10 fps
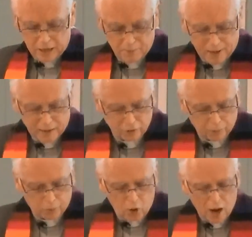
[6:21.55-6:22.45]
He paid the
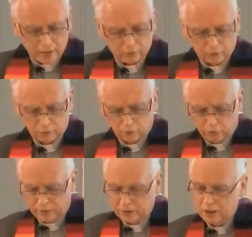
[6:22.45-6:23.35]
price
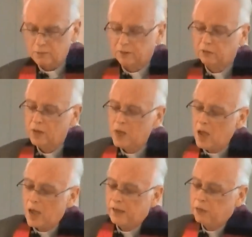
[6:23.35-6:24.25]
to redeem us.
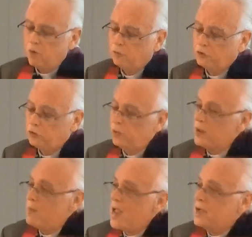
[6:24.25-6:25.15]
And He wants to
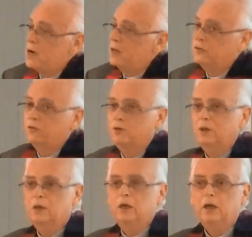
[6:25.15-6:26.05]
remake us.
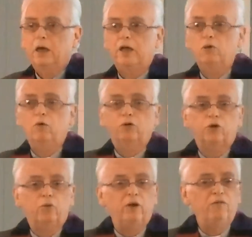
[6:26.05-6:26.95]
And He wants
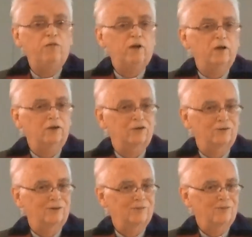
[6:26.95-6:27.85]
to refill
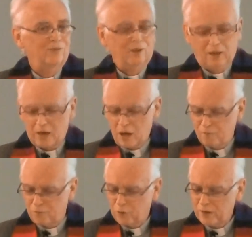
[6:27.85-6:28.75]
us
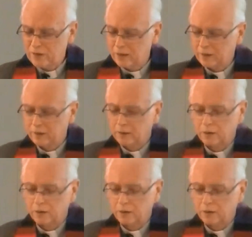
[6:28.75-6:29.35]
every day.